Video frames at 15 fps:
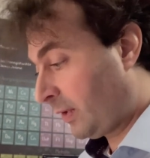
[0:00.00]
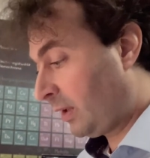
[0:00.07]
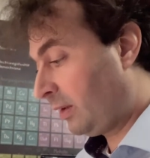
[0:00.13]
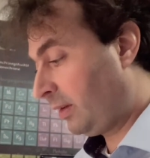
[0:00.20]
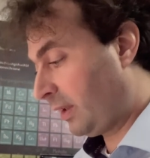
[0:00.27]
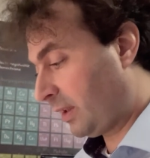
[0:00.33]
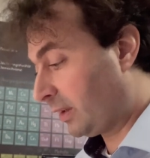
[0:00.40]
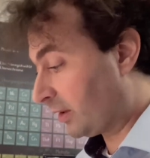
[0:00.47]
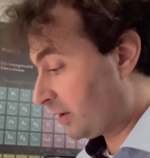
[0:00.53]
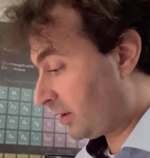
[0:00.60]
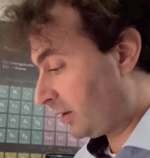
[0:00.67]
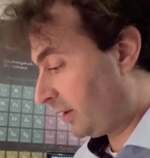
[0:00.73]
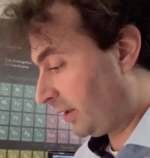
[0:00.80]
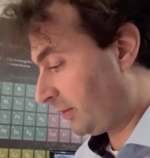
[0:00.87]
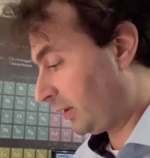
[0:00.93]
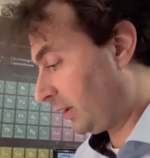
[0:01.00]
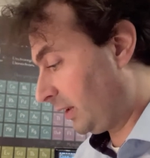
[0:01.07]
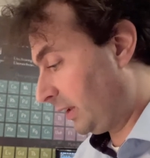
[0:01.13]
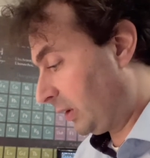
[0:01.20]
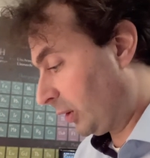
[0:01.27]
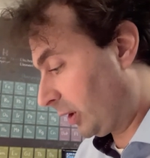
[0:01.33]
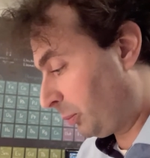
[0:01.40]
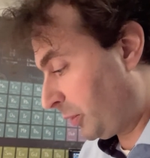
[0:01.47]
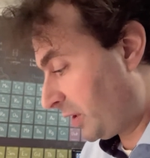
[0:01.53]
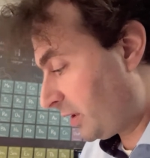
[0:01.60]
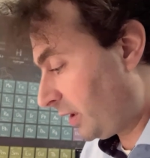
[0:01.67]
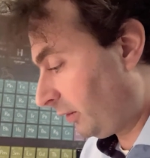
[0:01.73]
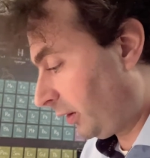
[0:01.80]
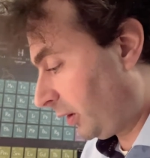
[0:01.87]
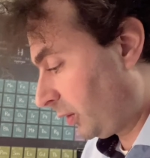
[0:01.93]
that is definitely going to be
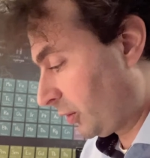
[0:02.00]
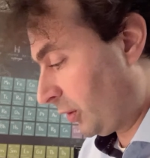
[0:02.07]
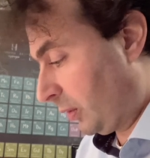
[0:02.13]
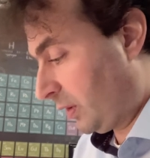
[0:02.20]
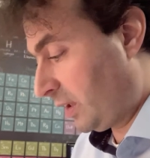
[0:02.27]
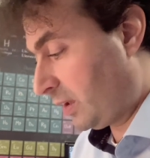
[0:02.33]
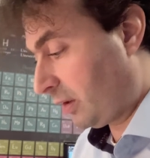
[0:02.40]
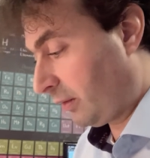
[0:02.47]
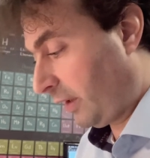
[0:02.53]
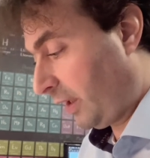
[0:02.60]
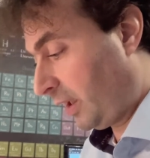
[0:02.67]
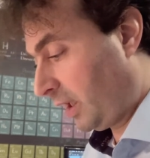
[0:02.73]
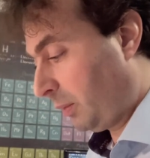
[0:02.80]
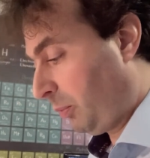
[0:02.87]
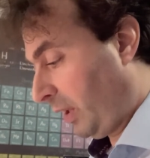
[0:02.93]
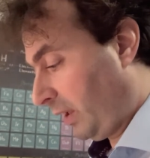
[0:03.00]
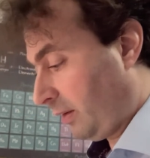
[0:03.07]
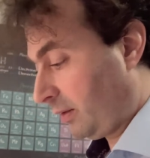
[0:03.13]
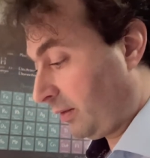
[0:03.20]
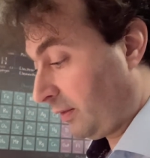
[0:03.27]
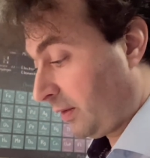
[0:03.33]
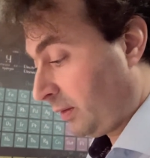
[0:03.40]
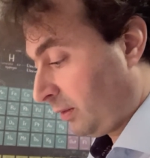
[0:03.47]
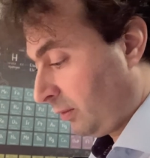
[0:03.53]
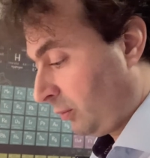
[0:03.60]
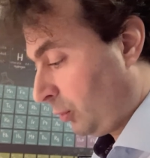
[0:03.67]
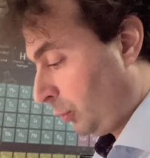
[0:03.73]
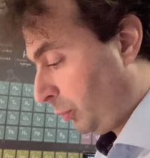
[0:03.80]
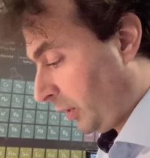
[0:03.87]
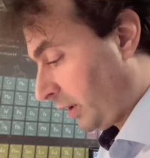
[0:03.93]
0, so these are independent
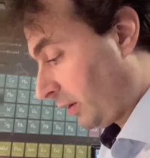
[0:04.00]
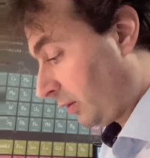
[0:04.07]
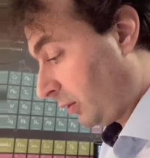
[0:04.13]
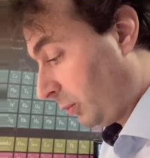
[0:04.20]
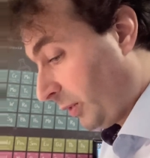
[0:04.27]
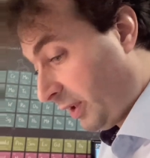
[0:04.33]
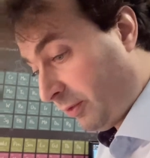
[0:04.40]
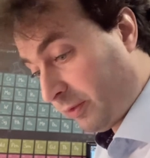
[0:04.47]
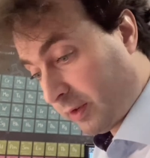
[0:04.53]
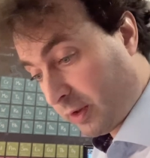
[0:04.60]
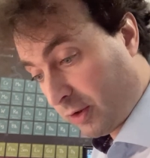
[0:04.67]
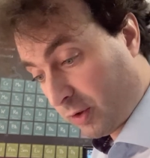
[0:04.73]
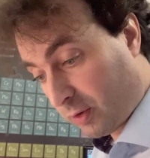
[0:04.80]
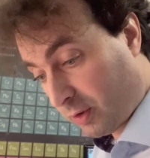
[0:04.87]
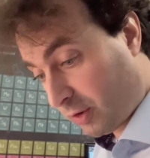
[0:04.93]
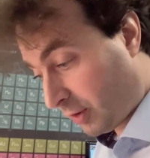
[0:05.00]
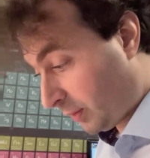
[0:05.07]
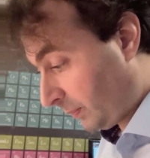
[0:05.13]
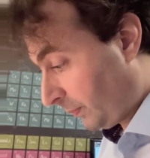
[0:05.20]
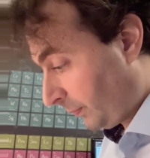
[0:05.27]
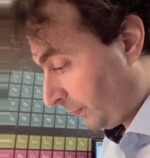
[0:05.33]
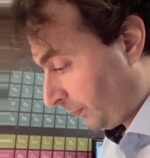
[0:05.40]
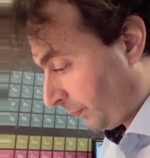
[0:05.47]
two-particle wave functions,